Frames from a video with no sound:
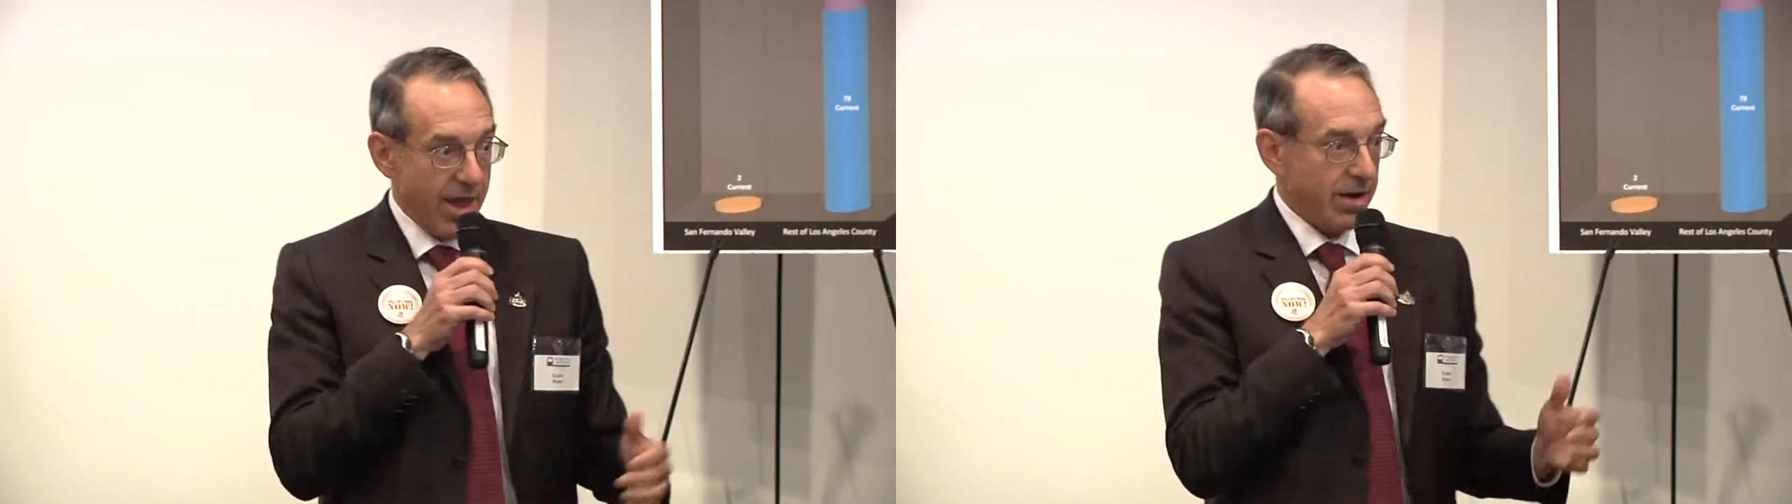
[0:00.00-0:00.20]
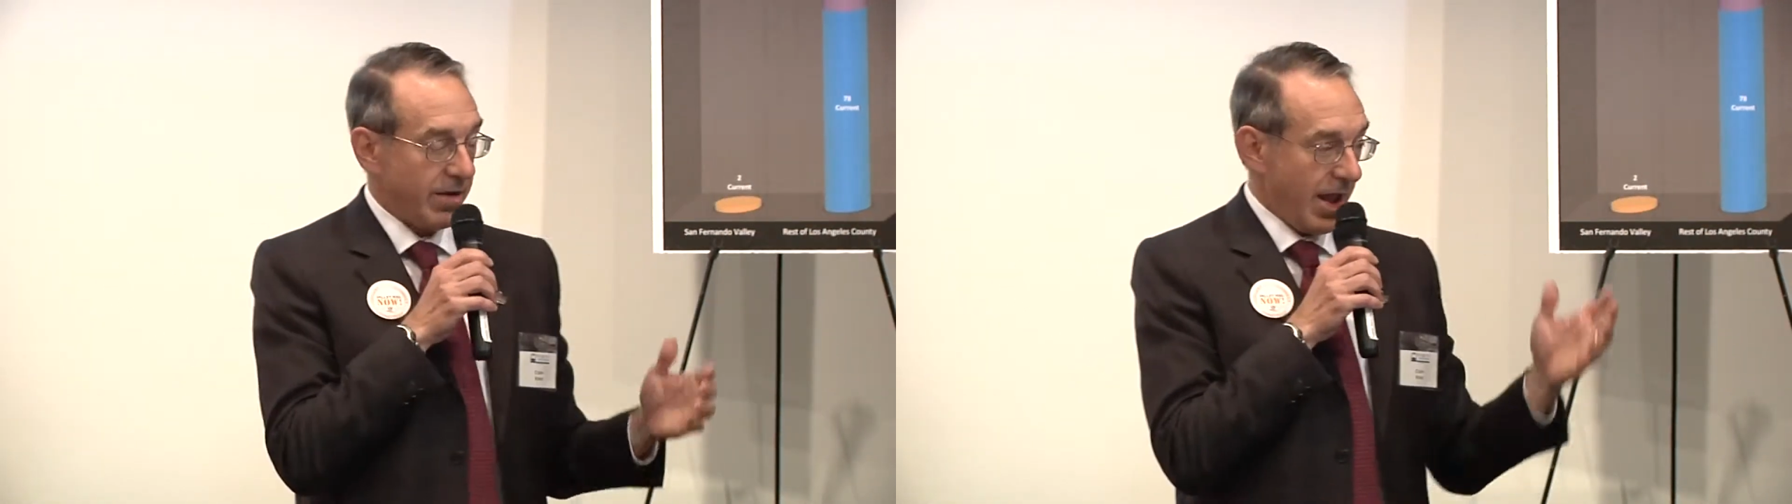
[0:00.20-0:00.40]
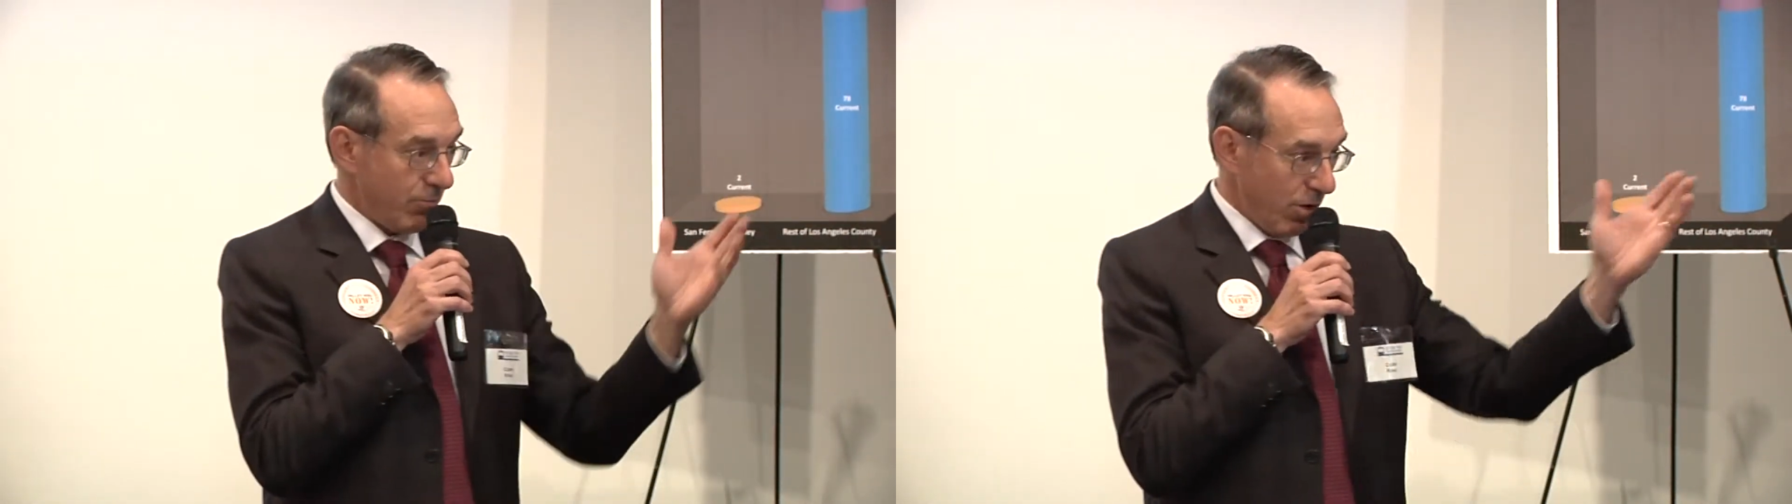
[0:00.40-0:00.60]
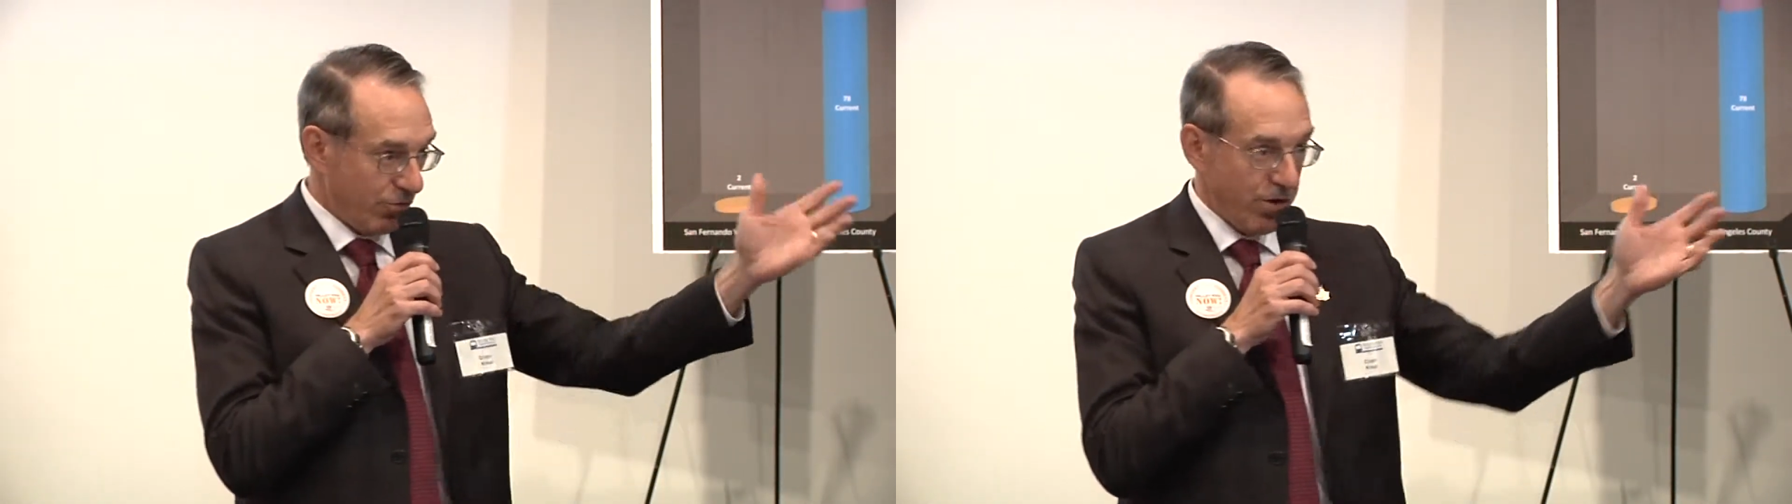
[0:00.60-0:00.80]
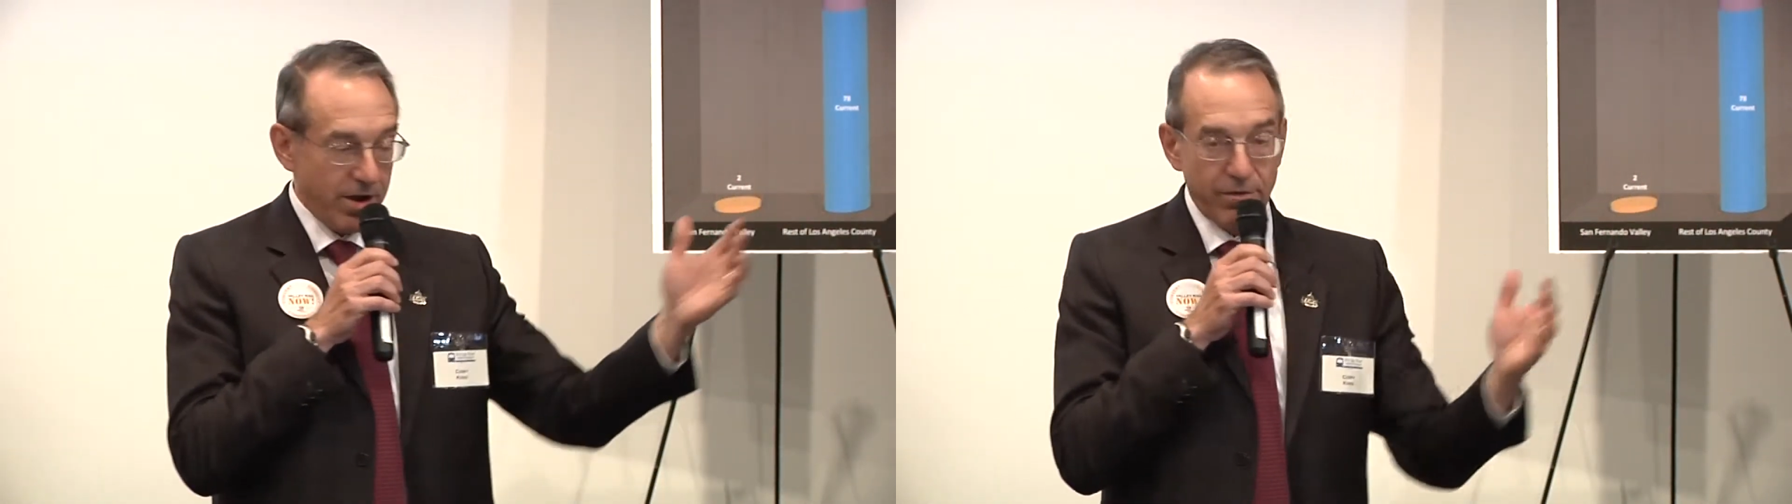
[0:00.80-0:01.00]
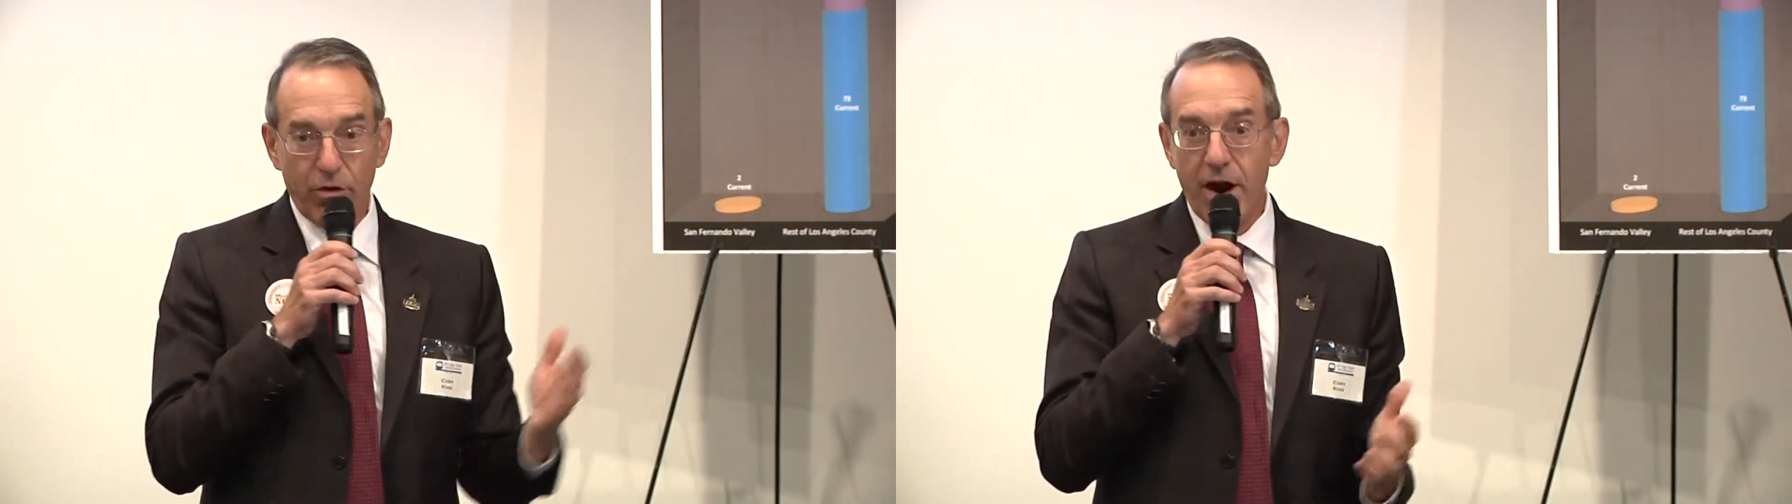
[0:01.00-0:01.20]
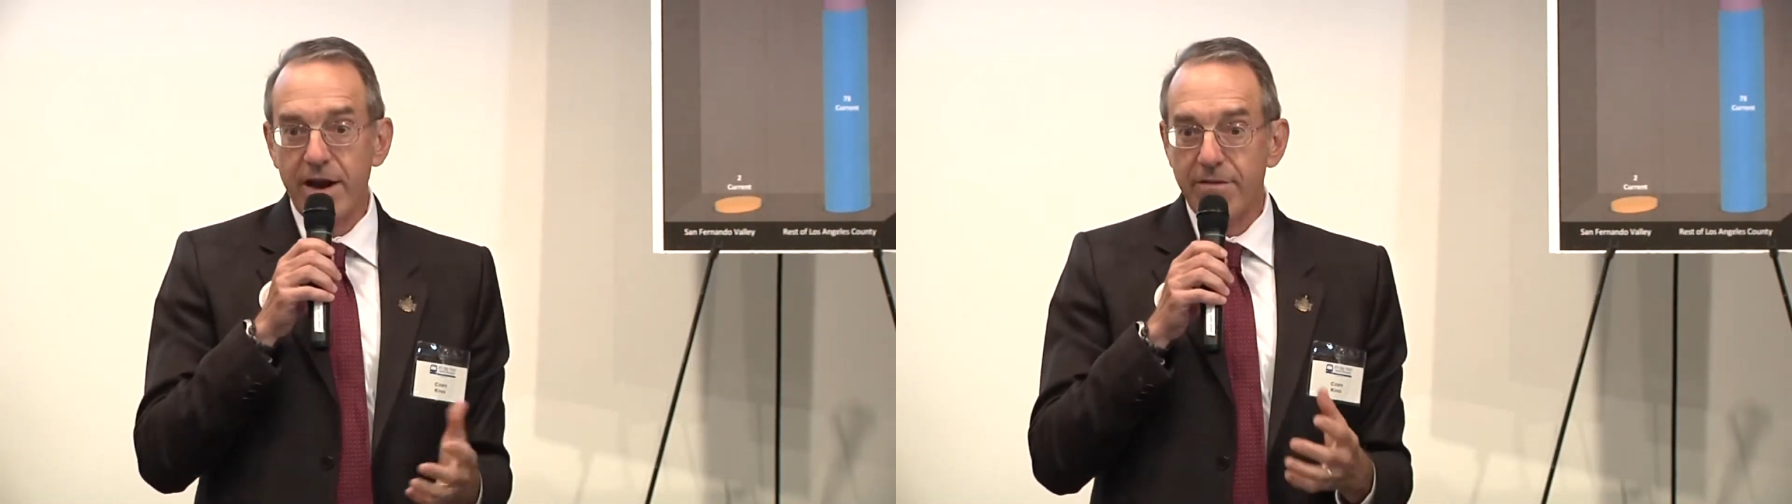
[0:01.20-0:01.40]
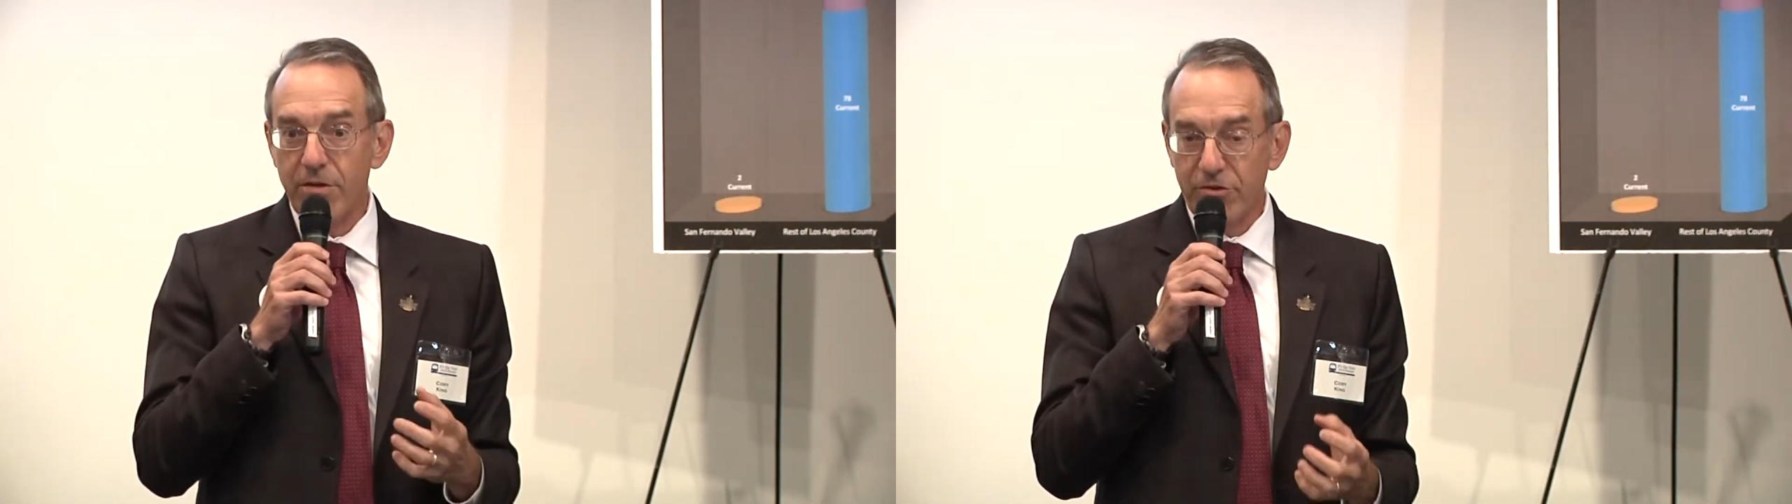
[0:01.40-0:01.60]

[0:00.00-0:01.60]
and Richard and a variety of